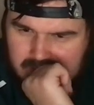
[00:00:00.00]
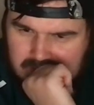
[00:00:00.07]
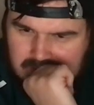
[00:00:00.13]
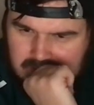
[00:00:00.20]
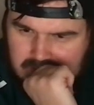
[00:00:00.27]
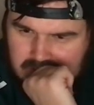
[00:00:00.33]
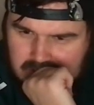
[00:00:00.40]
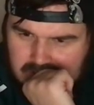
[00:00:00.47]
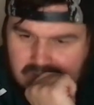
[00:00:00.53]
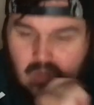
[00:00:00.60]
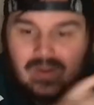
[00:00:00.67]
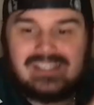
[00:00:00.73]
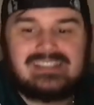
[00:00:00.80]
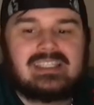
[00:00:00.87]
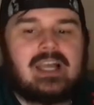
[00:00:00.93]
It's,
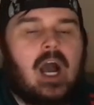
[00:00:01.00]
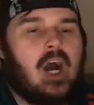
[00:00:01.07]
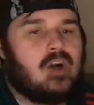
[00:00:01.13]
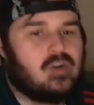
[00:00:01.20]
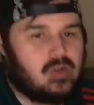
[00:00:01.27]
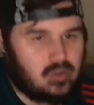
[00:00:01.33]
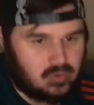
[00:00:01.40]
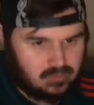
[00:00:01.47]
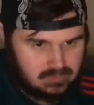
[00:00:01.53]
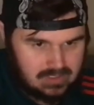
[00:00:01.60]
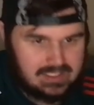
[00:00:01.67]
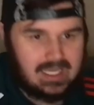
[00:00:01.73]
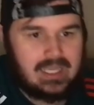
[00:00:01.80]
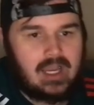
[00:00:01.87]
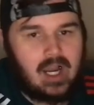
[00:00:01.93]
no, his uncle.
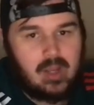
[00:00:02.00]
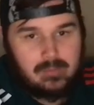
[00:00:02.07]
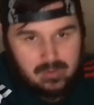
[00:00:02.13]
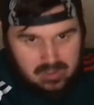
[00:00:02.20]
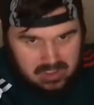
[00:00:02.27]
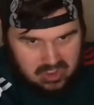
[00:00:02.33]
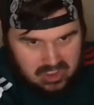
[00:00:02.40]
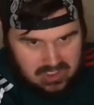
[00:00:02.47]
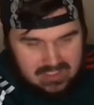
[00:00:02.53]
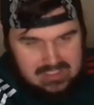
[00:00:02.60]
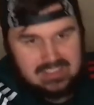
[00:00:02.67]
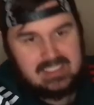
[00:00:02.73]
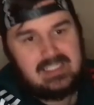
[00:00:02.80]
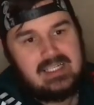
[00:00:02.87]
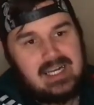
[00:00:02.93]
Okay, I
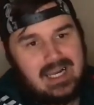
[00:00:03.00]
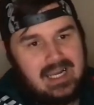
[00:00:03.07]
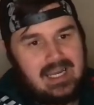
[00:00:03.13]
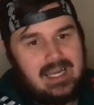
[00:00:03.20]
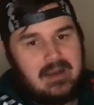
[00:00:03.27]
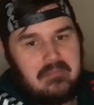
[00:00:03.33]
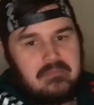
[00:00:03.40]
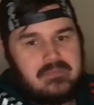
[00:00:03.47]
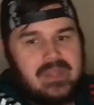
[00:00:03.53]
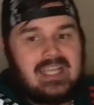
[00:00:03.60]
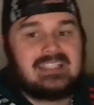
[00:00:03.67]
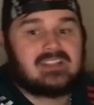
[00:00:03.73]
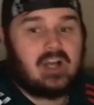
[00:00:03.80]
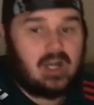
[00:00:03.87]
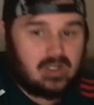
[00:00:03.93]
apologize. Um,
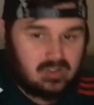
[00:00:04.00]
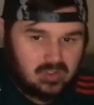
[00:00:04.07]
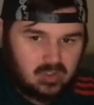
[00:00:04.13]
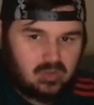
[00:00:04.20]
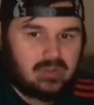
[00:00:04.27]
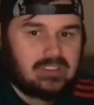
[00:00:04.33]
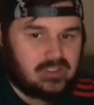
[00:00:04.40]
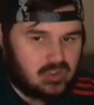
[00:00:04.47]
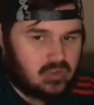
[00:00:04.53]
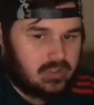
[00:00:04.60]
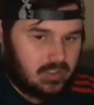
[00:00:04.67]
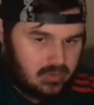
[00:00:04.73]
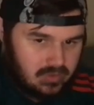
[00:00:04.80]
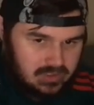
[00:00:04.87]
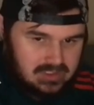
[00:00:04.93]
his uncle is
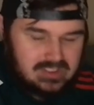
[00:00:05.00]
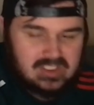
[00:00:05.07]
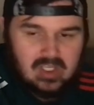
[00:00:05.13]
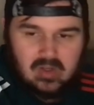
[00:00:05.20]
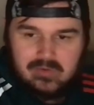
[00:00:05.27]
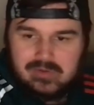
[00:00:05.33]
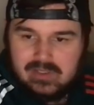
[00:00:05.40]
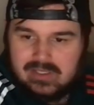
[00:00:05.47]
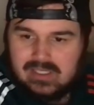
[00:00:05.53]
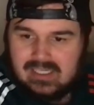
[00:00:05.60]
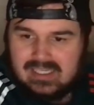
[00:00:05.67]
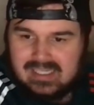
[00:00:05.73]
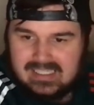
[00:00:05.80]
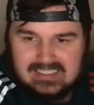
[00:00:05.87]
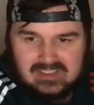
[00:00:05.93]
Uli Hoeneß. So,
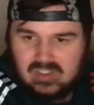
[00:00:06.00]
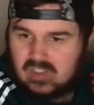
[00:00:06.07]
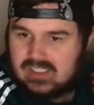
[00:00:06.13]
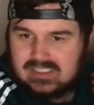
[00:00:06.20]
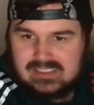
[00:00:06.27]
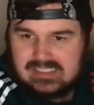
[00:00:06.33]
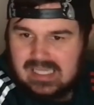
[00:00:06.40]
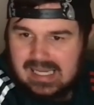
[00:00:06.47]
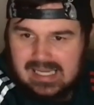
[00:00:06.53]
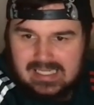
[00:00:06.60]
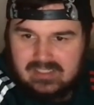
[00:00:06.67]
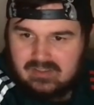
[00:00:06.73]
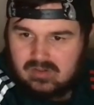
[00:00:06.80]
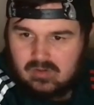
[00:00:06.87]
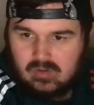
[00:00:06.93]
it's not his
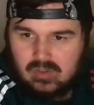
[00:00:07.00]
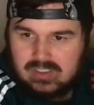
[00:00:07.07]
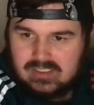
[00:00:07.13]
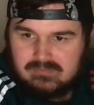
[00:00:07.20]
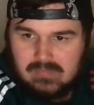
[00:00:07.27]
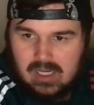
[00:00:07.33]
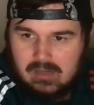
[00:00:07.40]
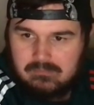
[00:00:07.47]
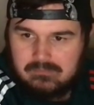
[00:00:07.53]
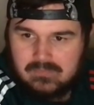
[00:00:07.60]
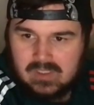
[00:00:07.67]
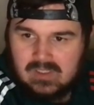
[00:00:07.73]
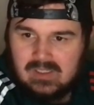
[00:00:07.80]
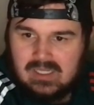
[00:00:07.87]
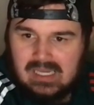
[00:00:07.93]
dad or his mum.
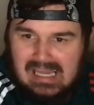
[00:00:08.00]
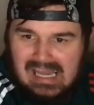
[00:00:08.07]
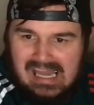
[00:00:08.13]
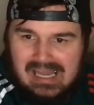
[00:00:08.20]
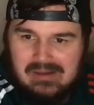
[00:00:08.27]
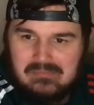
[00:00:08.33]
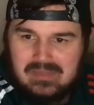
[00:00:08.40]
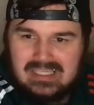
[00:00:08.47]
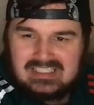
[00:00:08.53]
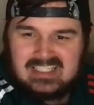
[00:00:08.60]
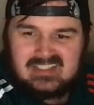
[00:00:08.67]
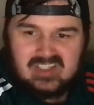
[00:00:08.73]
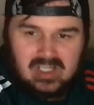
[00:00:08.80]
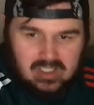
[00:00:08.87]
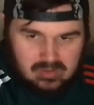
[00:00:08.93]
Um, it's
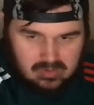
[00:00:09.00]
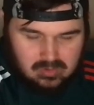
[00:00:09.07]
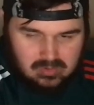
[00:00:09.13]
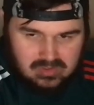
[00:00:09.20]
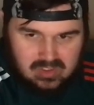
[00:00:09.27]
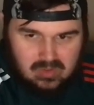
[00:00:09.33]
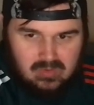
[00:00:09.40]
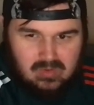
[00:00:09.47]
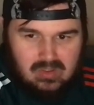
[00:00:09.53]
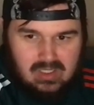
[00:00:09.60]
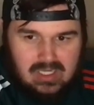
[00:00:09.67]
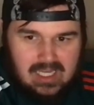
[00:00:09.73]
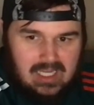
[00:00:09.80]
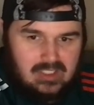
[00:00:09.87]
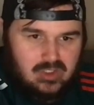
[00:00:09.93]
his uncle. So
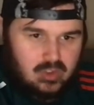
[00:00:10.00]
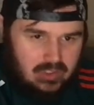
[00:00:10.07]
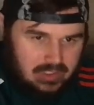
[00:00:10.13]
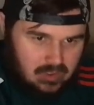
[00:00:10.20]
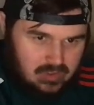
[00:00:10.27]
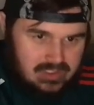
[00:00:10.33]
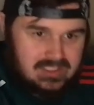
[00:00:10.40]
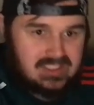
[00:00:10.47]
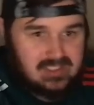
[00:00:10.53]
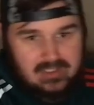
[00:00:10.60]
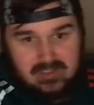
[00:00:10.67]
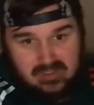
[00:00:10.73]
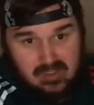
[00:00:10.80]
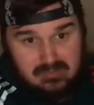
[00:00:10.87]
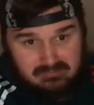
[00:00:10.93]
uh, Uli Hoeneß,
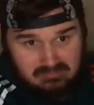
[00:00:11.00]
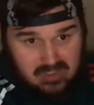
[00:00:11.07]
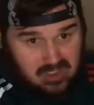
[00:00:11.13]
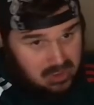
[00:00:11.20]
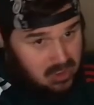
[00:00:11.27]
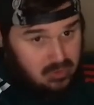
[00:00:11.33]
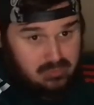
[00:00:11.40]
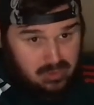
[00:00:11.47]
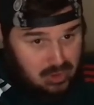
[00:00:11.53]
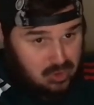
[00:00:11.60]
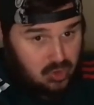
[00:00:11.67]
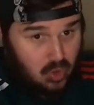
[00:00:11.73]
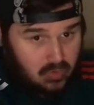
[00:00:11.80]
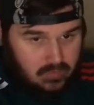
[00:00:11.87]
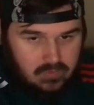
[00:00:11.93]
the the you know the
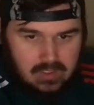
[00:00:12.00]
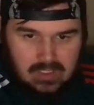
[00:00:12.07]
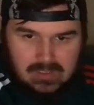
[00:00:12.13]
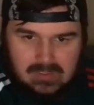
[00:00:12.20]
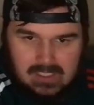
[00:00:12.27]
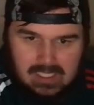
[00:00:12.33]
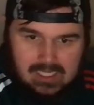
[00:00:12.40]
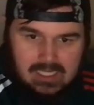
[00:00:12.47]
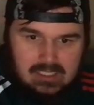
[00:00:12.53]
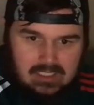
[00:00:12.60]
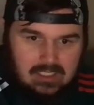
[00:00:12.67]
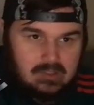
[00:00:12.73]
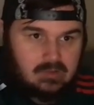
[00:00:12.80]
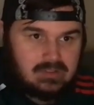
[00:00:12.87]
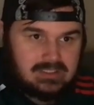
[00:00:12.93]
Don, uh,
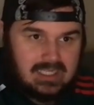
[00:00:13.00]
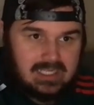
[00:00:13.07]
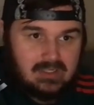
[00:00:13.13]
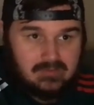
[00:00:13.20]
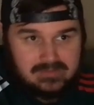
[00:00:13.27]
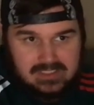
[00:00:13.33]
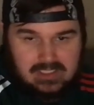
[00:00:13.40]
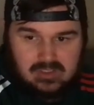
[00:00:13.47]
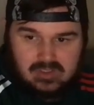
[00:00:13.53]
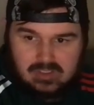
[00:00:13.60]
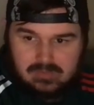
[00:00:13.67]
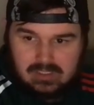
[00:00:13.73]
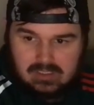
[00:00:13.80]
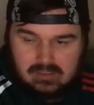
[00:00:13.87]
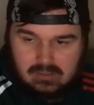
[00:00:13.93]
like we say, and obviously used
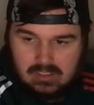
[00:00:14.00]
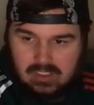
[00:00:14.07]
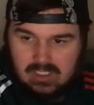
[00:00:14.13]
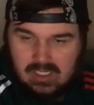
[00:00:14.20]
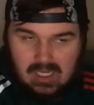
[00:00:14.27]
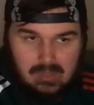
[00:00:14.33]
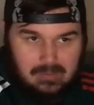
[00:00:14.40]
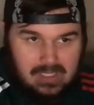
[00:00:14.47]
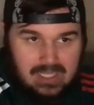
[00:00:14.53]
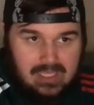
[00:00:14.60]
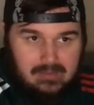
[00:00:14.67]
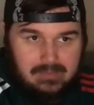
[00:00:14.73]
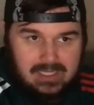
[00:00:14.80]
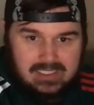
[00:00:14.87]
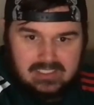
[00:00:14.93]
to be the a
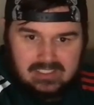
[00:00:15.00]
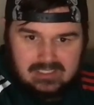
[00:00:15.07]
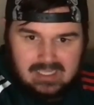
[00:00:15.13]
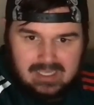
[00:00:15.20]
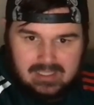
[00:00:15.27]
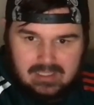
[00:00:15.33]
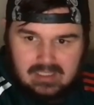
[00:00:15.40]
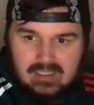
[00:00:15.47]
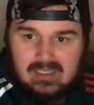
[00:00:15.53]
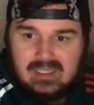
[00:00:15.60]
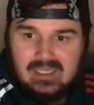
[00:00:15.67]
player back in the day.